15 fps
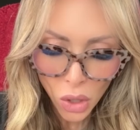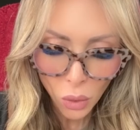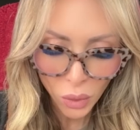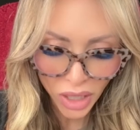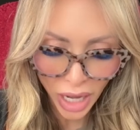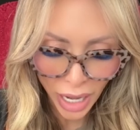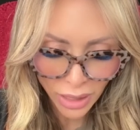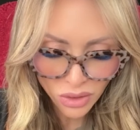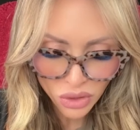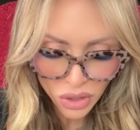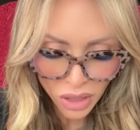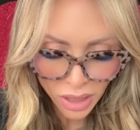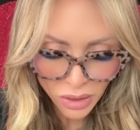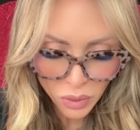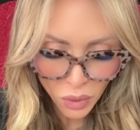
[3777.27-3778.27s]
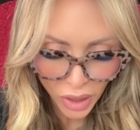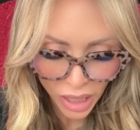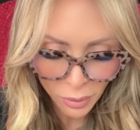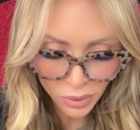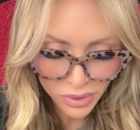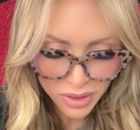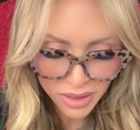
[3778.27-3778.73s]
When astronauts were
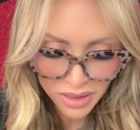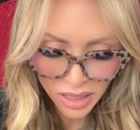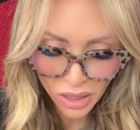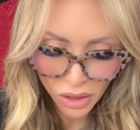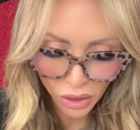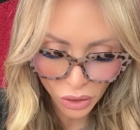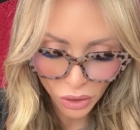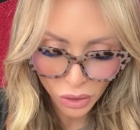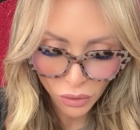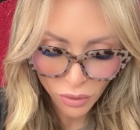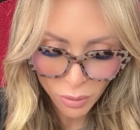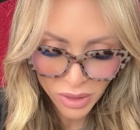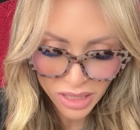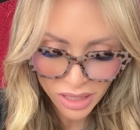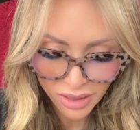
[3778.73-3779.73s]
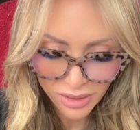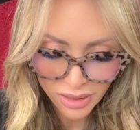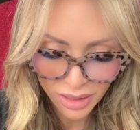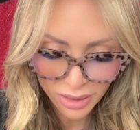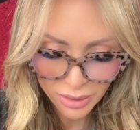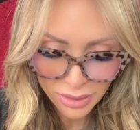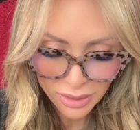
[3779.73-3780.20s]
able to see the Earth from a
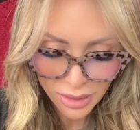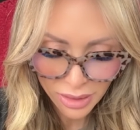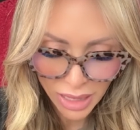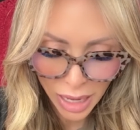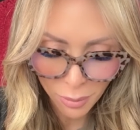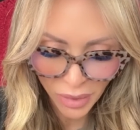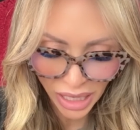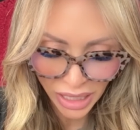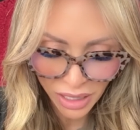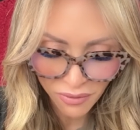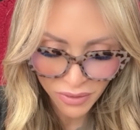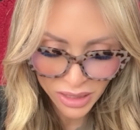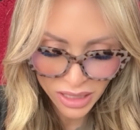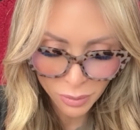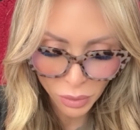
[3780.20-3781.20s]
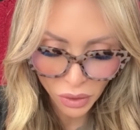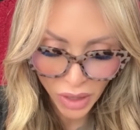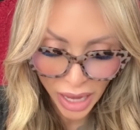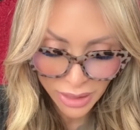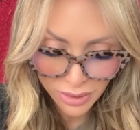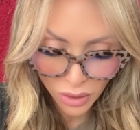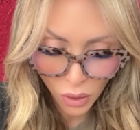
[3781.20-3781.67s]
distance that made it visible
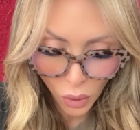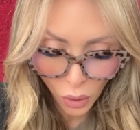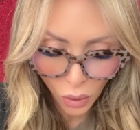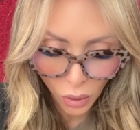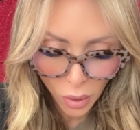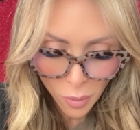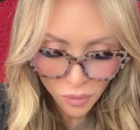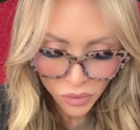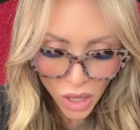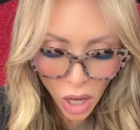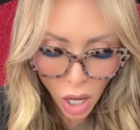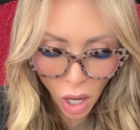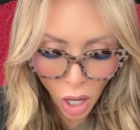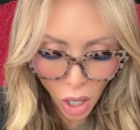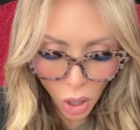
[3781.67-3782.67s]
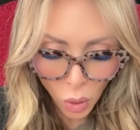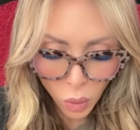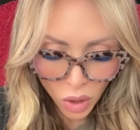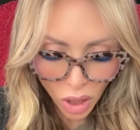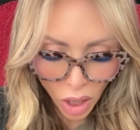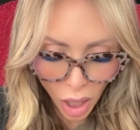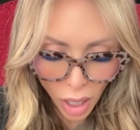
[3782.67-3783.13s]
as a whole, all
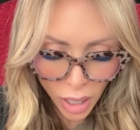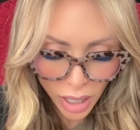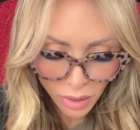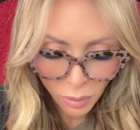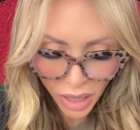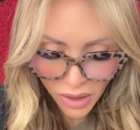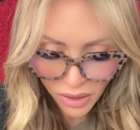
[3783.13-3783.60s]
were awed by